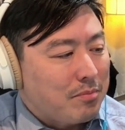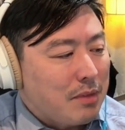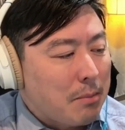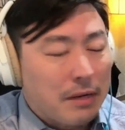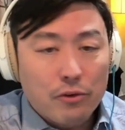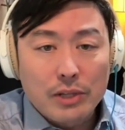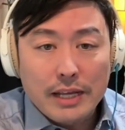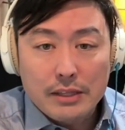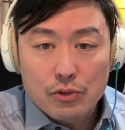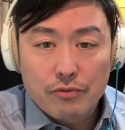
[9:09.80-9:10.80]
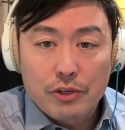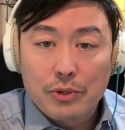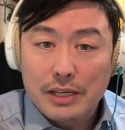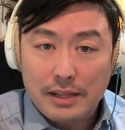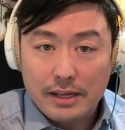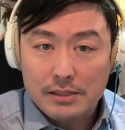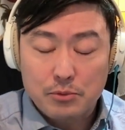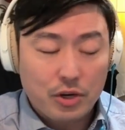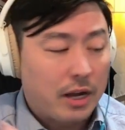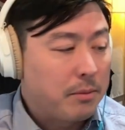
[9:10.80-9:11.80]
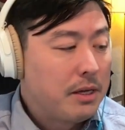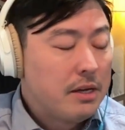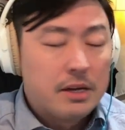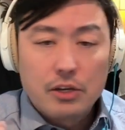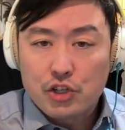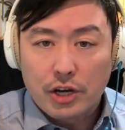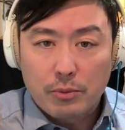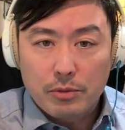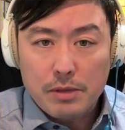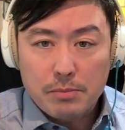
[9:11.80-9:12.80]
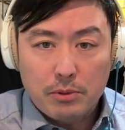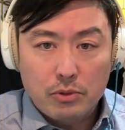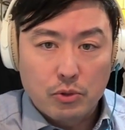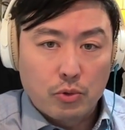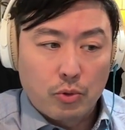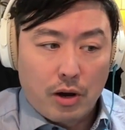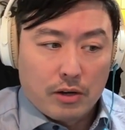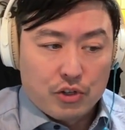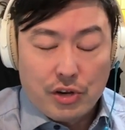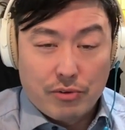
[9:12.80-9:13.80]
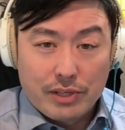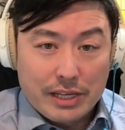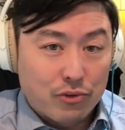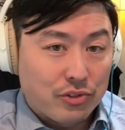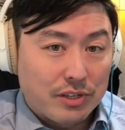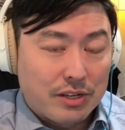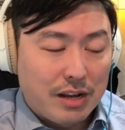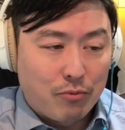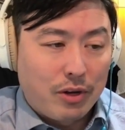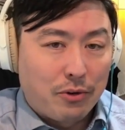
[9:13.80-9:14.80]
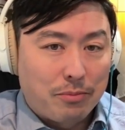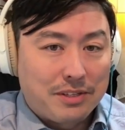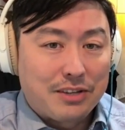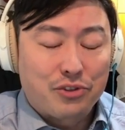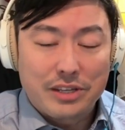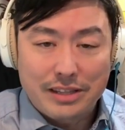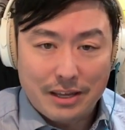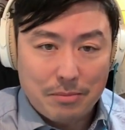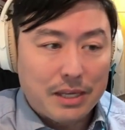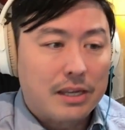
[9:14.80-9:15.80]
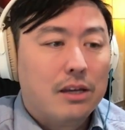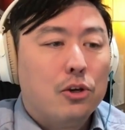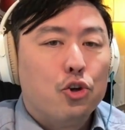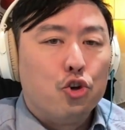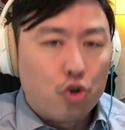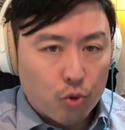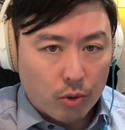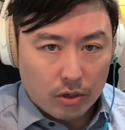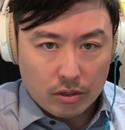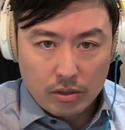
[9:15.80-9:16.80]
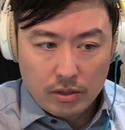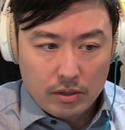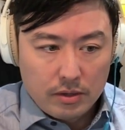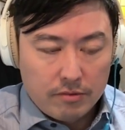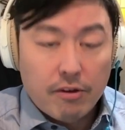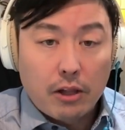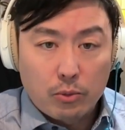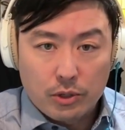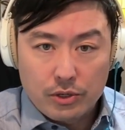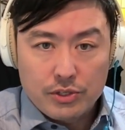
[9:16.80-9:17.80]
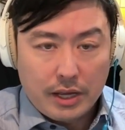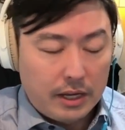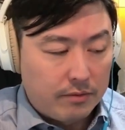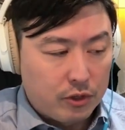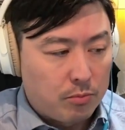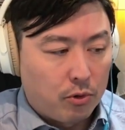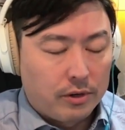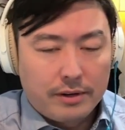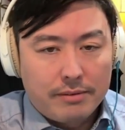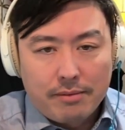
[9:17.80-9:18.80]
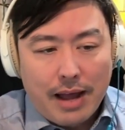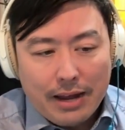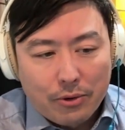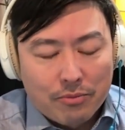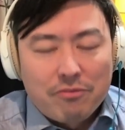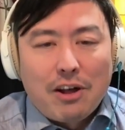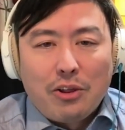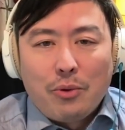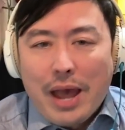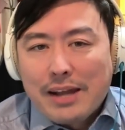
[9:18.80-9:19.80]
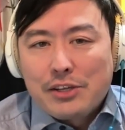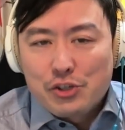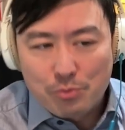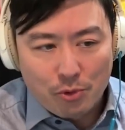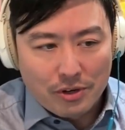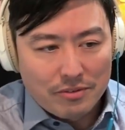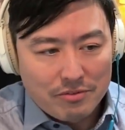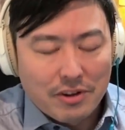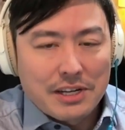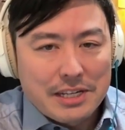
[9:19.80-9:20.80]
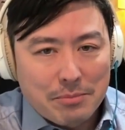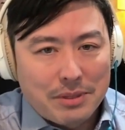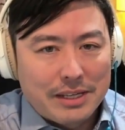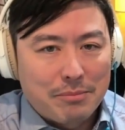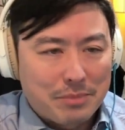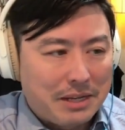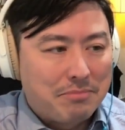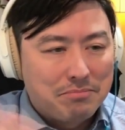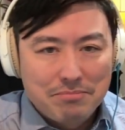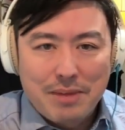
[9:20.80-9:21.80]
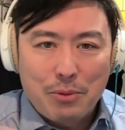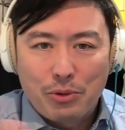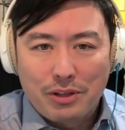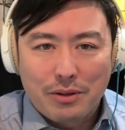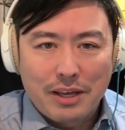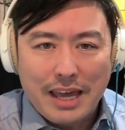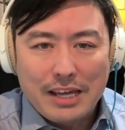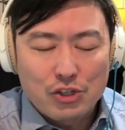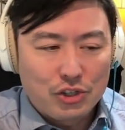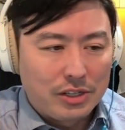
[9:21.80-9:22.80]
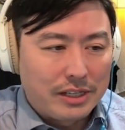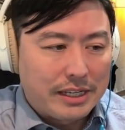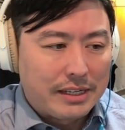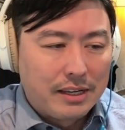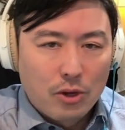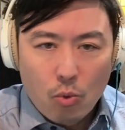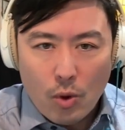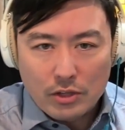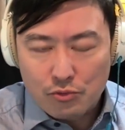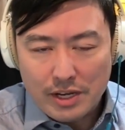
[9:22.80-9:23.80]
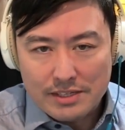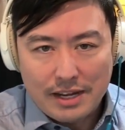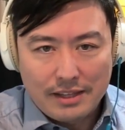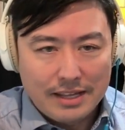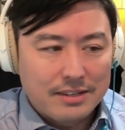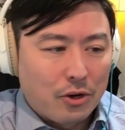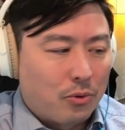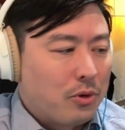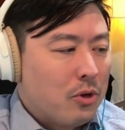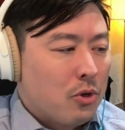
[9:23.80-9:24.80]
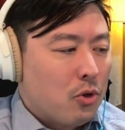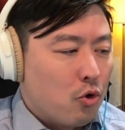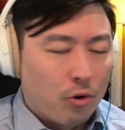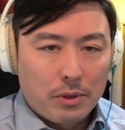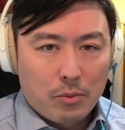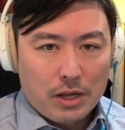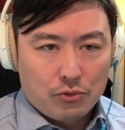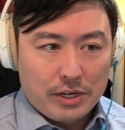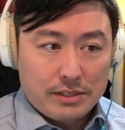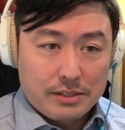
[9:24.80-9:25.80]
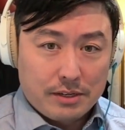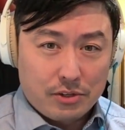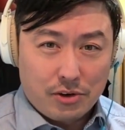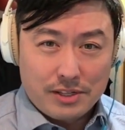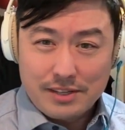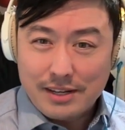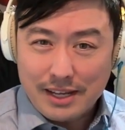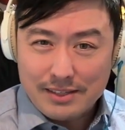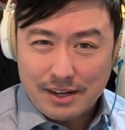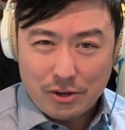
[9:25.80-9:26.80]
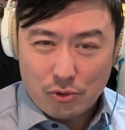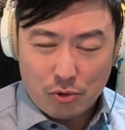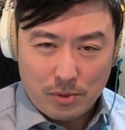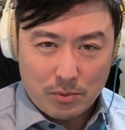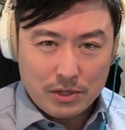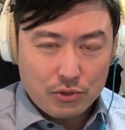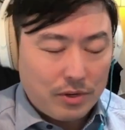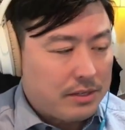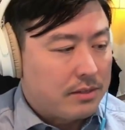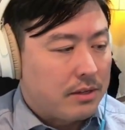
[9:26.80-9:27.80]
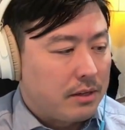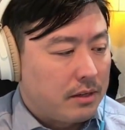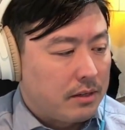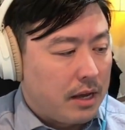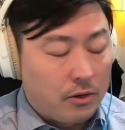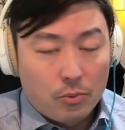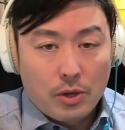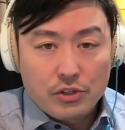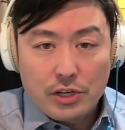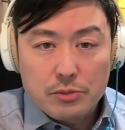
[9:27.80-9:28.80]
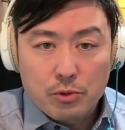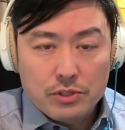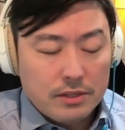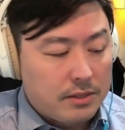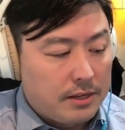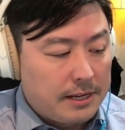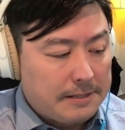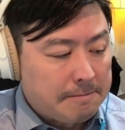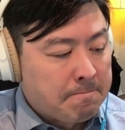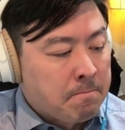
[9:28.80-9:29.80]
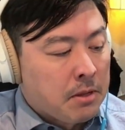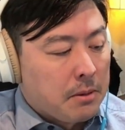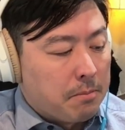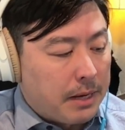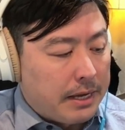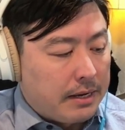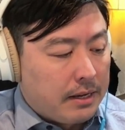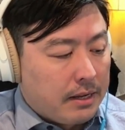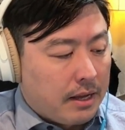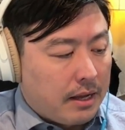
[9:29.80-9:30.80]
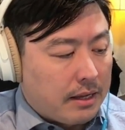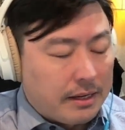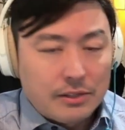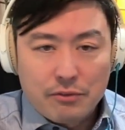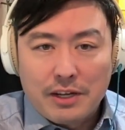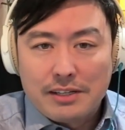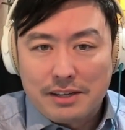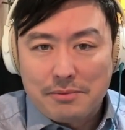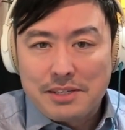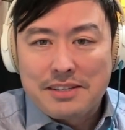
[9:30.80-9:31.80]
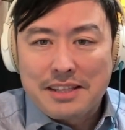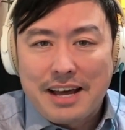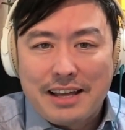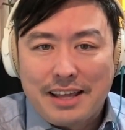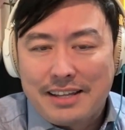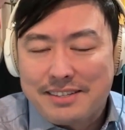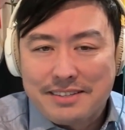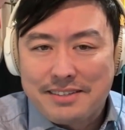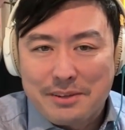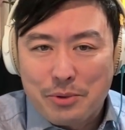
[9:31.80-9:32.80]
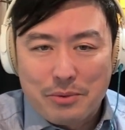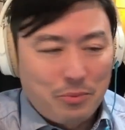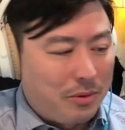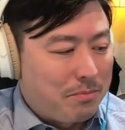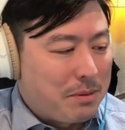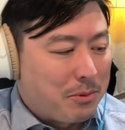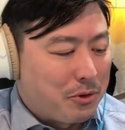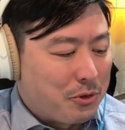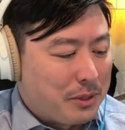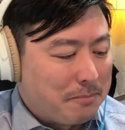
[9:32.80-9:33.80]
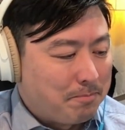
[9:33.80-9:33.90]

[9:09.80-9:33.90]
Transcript: But if you like this review, hit like, subscribe, share it with people who are generally interested in F1 or potentially, like me, newer followers of the sport. And I don't follow any sport very deeply, but I will occasionally watch race highlights. I don't normally watch races because they're on Sundays, and I don't normally watch I don't watch any sports on Sundays, but it is fun to see the highlights and see what people are doing.